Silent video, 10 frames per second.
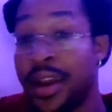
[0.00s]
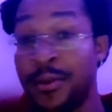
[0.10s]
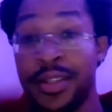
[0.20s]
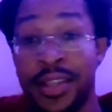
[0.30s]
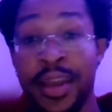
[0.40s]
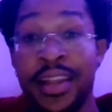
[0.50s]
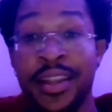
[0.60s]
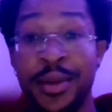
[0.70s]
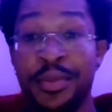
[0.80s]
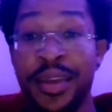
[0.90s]
anyways, they
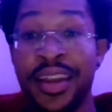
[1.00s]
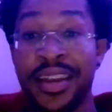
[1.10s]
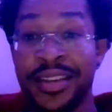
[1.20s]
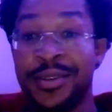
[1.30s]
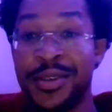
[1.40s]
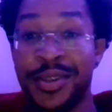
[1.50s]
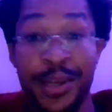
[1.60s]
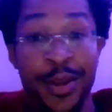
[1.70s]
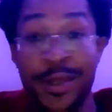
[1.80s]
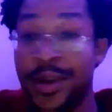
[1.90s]
ended up being Excelsiors. They
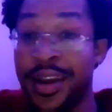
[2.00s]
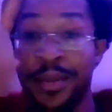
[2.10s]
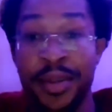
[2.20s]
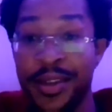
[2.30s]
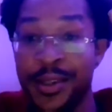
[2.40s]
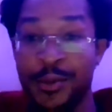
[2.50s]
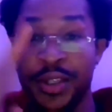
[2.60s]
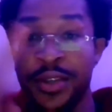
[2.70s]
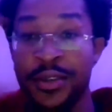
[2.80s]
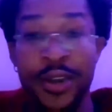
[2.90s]
went to higher planes. We
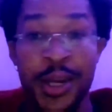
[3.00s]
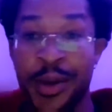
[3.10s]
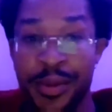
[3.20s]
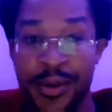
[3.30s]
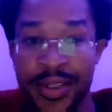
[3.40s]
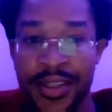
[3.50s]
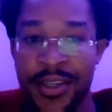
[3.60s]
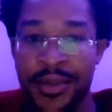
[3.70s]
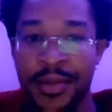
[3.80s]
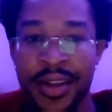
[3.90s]
still talk about Moses and
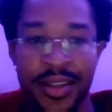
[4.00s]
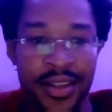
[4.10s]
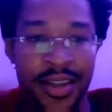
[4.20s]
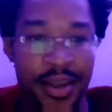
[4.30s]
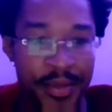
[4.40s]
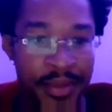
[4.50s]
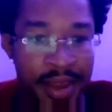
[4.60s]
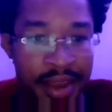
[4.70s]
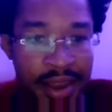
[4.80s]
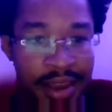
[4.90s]
Jeremiah today.
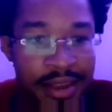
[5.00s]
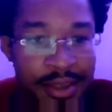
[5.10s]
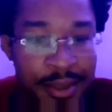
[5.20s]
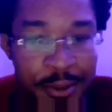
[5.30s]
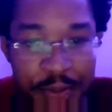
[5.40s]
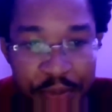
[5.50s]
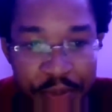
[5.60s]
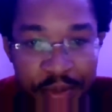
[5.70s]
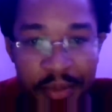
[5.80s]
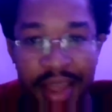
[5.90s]
So
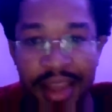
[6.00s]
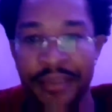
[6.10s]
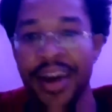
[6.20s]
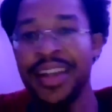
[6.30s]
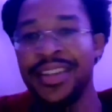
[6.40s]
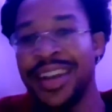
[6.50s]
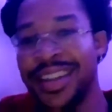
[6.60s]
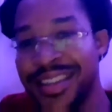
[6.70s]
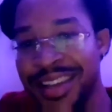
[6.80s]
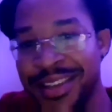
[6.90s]

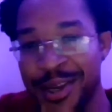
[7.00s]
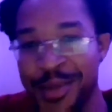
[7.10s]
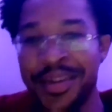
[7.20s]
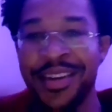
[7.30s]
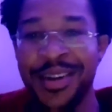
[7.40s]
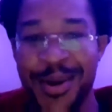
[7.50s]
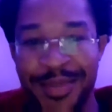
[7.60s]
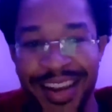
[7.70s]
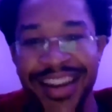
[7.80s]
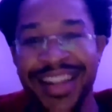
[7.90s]
Valentine's Day is coming up.
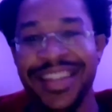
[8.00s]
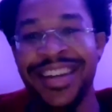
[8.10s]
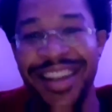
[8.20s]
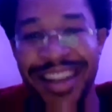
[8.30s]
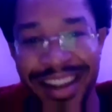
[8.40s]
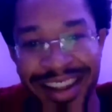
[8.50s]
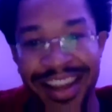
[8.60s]
Valentine,